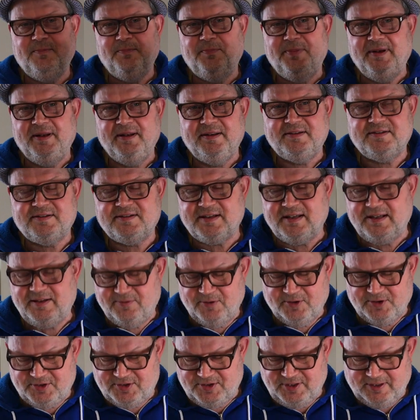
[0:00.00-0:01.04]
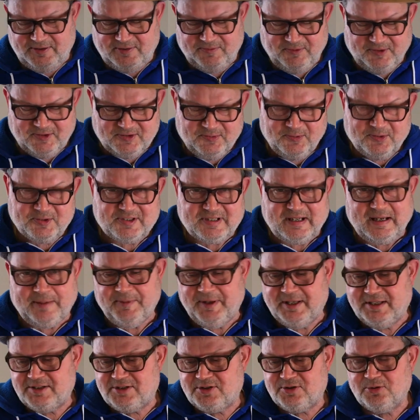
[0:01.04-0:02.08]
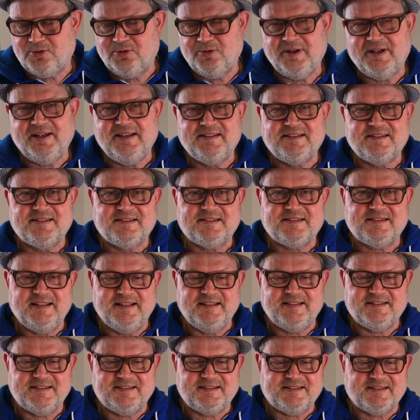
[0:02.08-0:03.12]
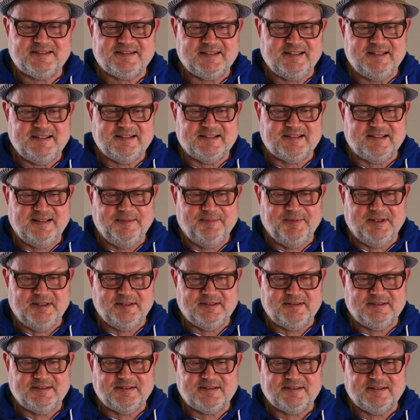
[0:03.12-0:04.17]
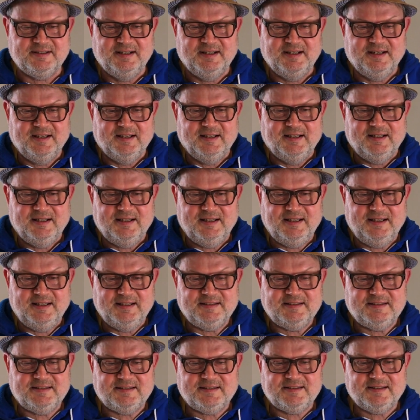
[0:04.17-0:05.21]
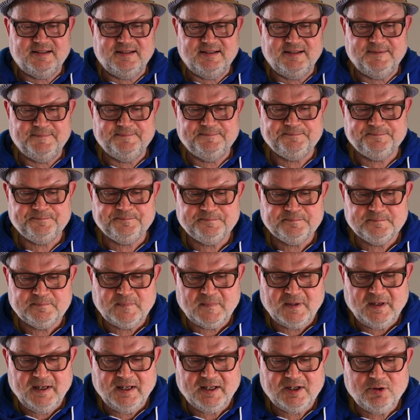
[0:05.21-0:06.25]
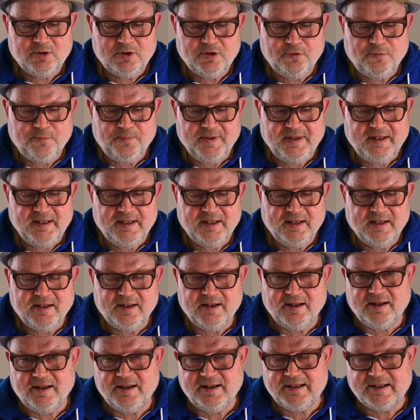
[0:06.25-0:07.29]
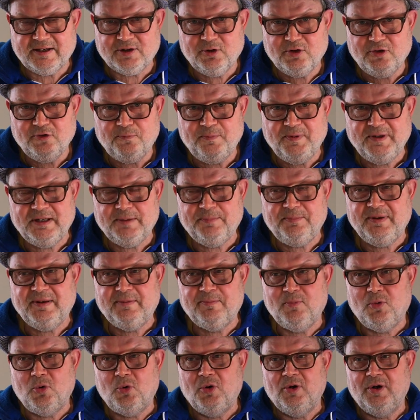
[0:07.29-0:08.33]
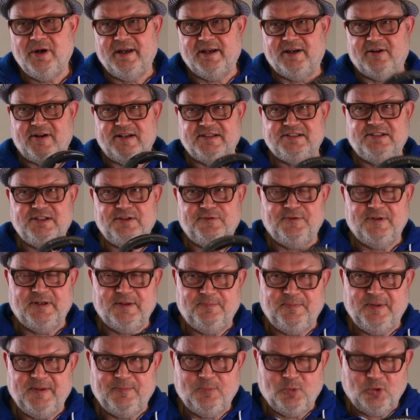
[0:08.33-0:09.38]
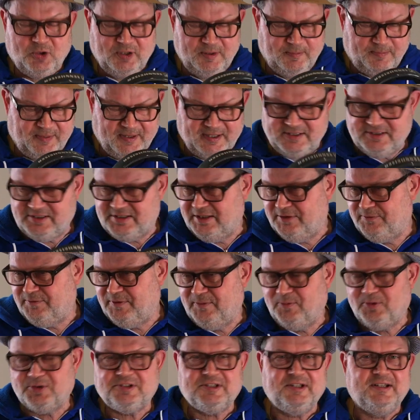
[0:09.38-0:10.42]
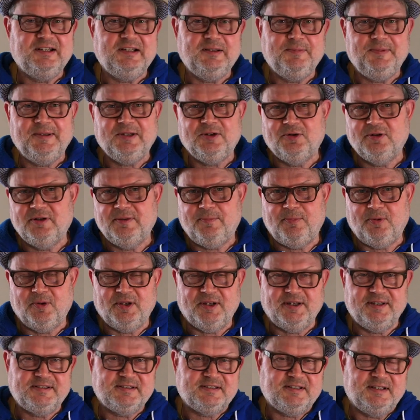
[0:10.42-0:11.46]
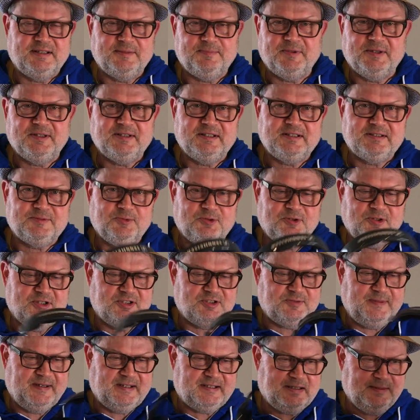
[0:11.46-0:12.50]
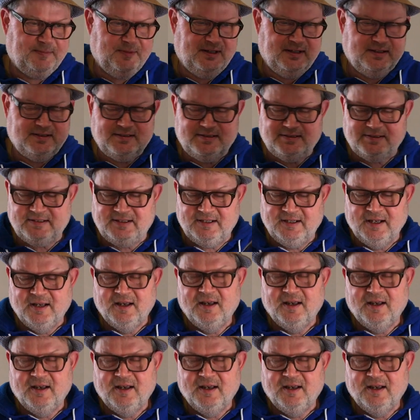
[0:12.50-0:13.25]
bit, it was coming to its limits. It could have been a bit more aggressive and a bit more impulsive. It was a little bit on the polite side, but that's what you expect. I mean, this is a